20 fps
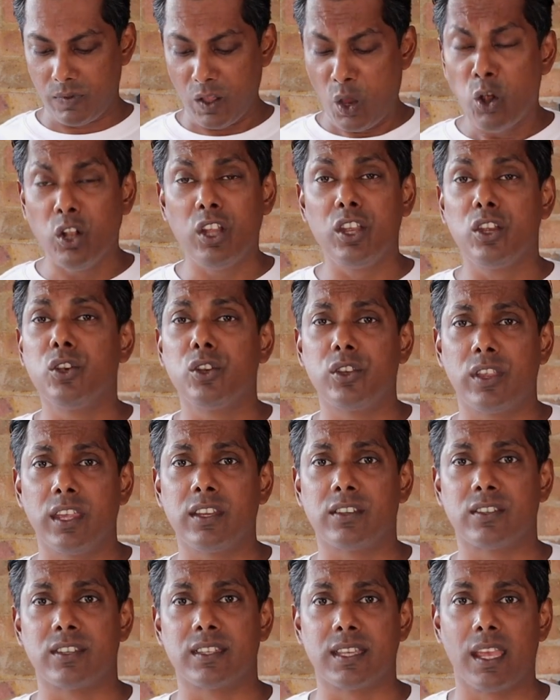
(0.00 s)
only good
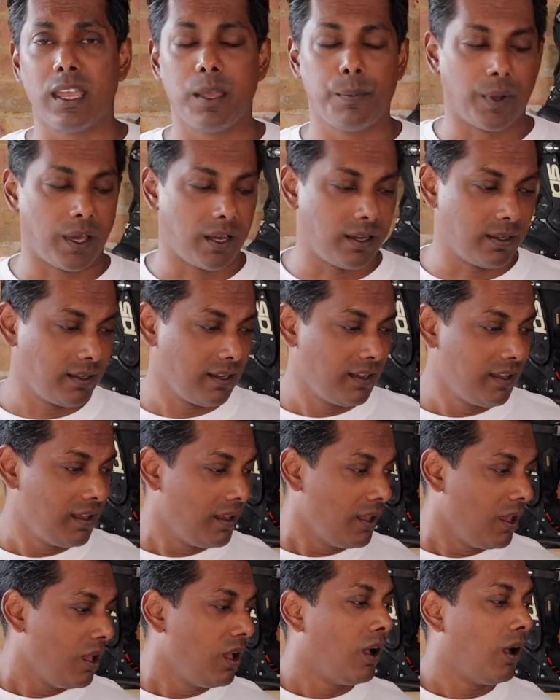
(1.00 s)
things to say about it.
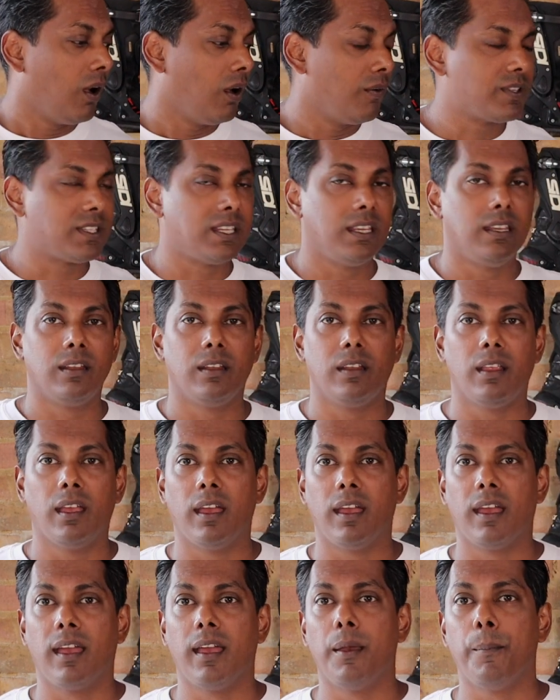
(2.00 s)
Obviously,
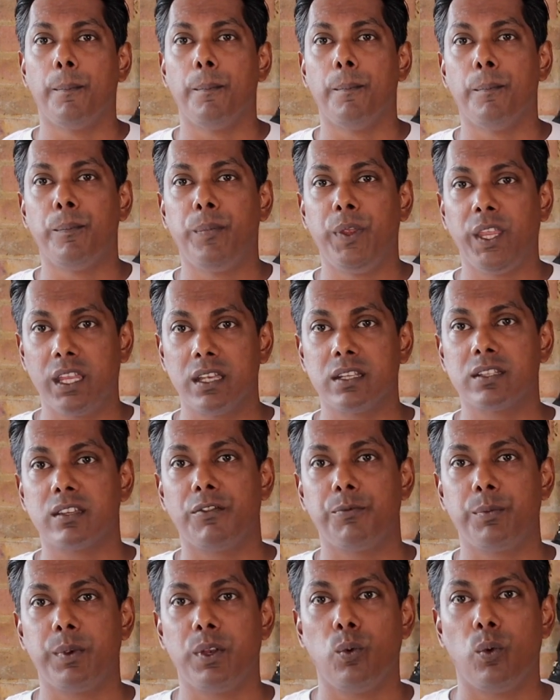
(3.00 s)
because
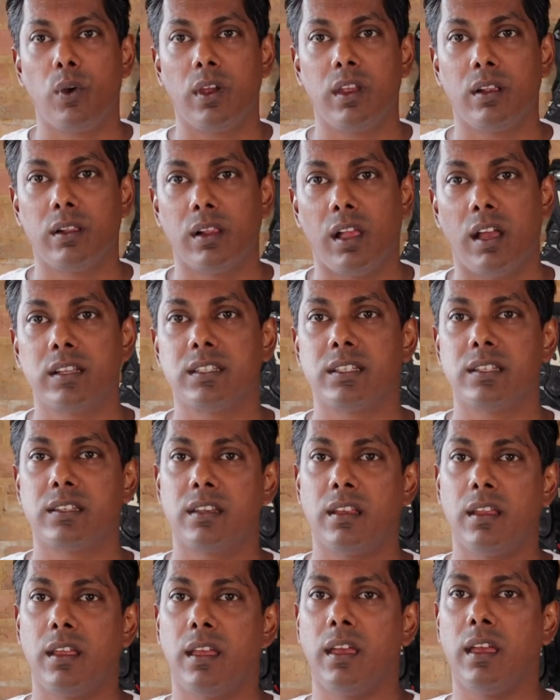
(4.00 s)
I've been wearing glasses
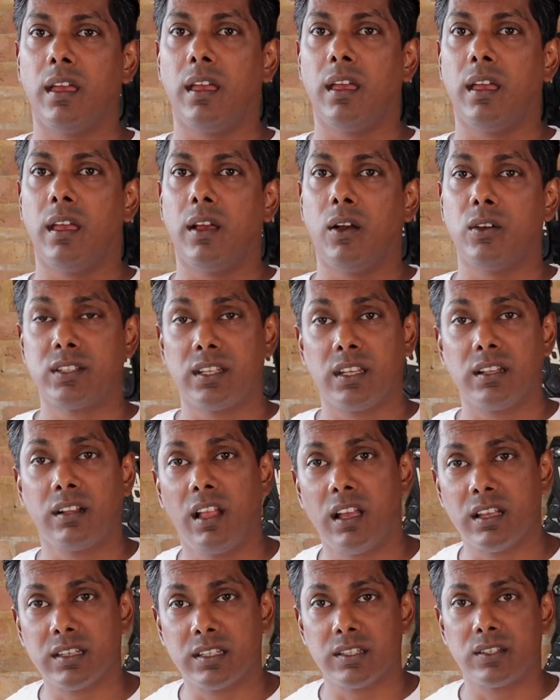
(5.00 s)
or
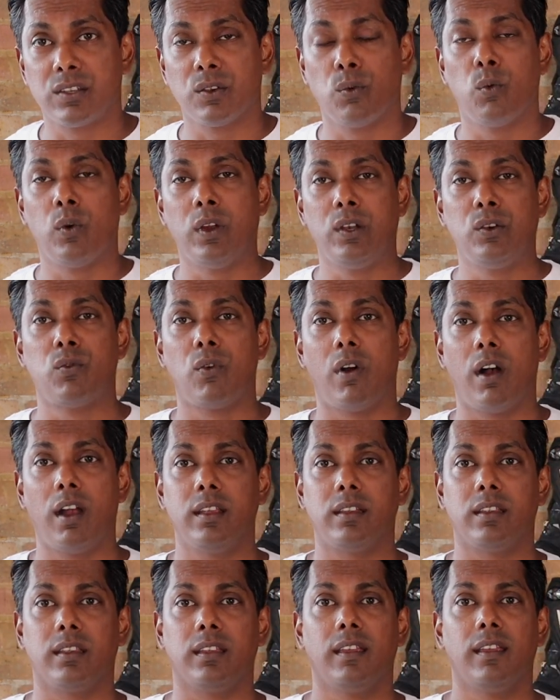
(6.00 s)
sunglasses when
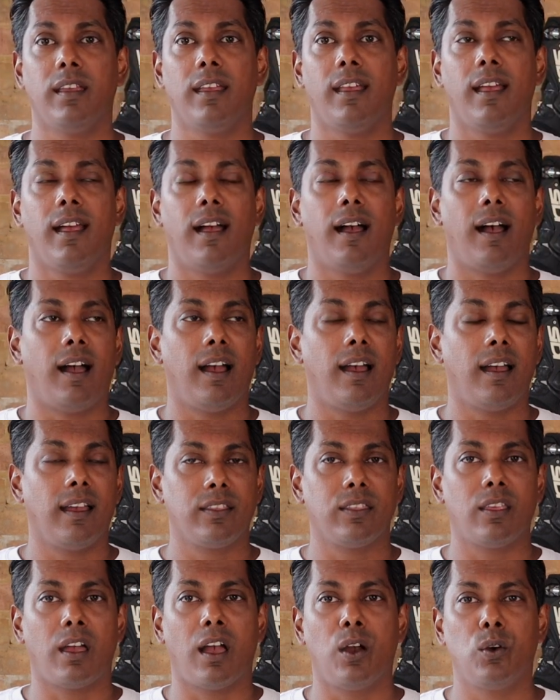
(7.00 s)
riding,
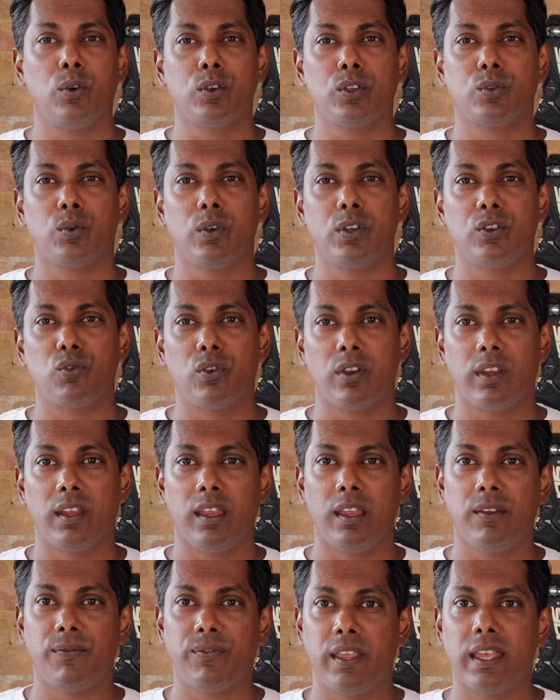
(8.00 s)
I was wondering
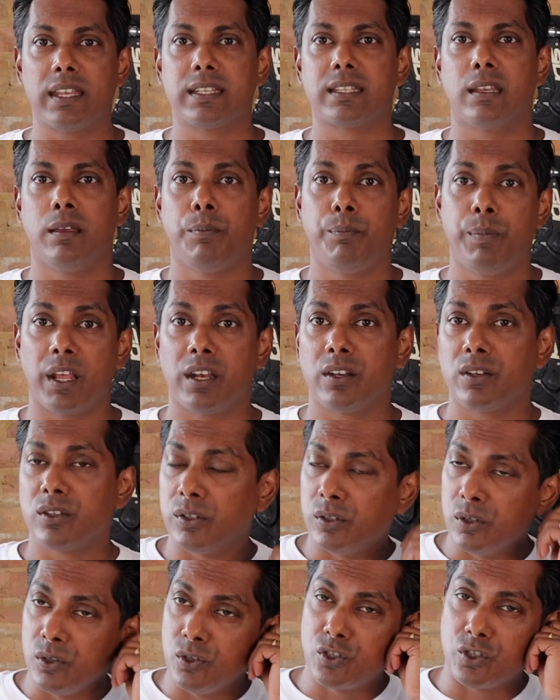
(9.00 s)
if there's a better
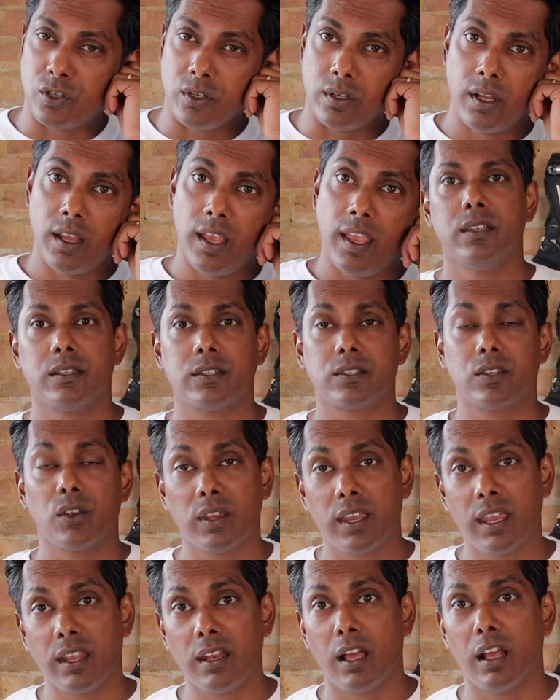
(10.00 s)
solution. So
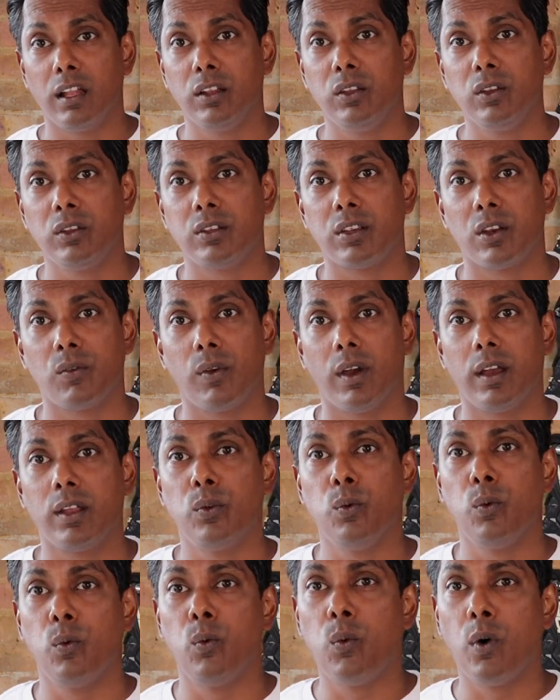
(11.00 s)
again, I looked
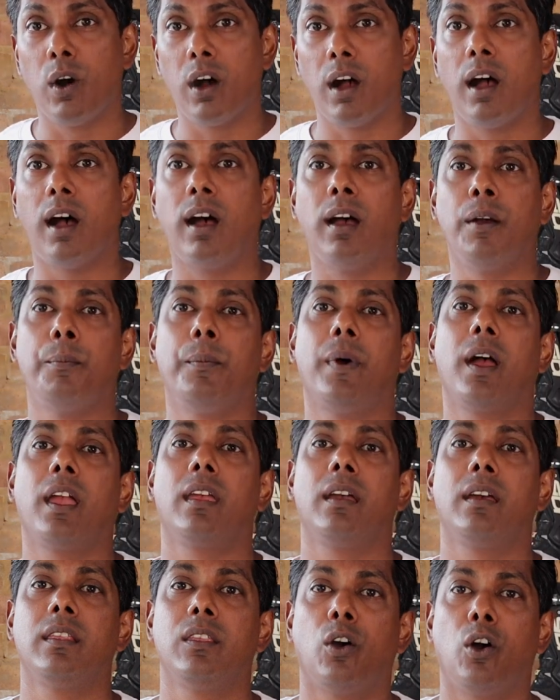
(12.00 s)
around, what are
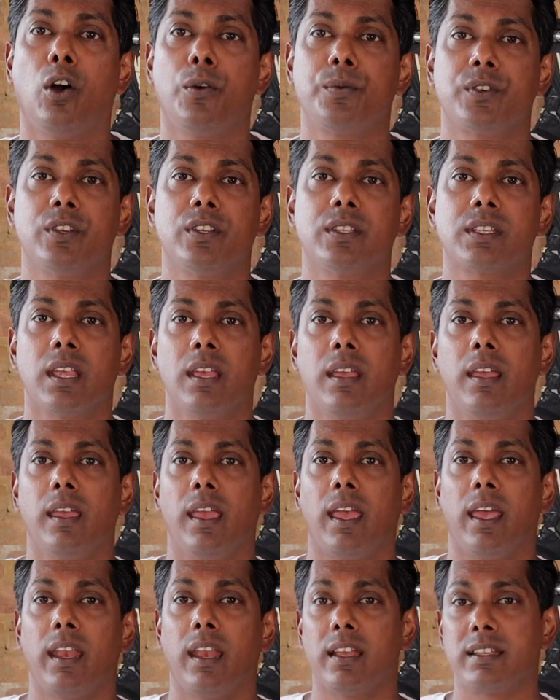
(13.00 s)
my other options?
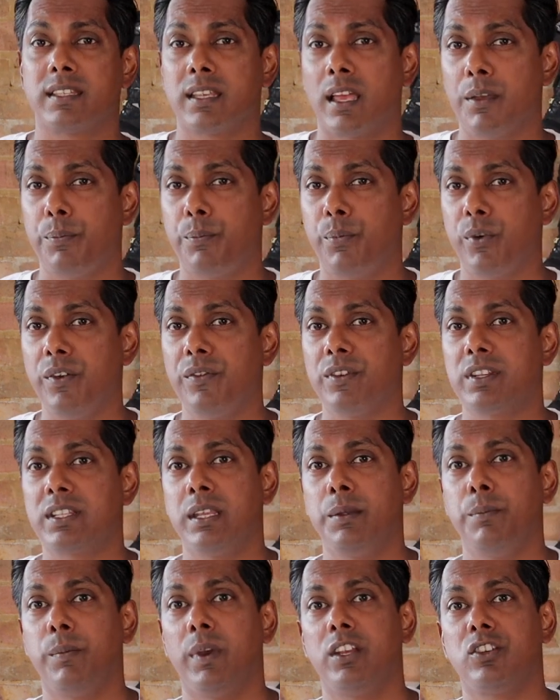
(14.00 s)
And as I
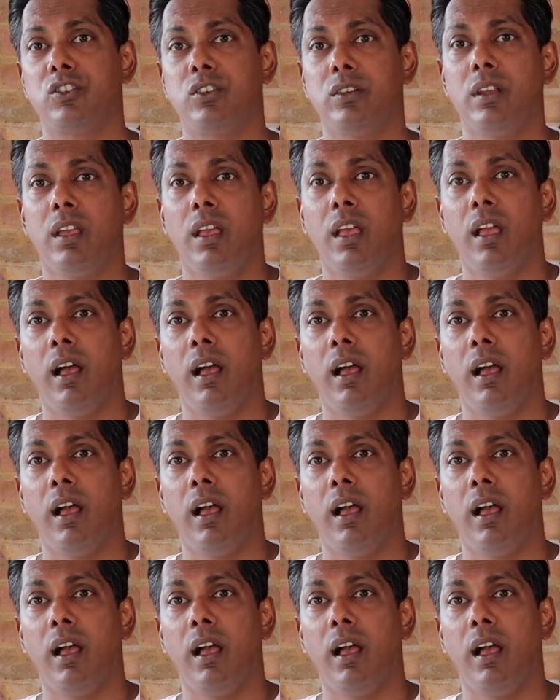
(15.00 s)
previously mentioned,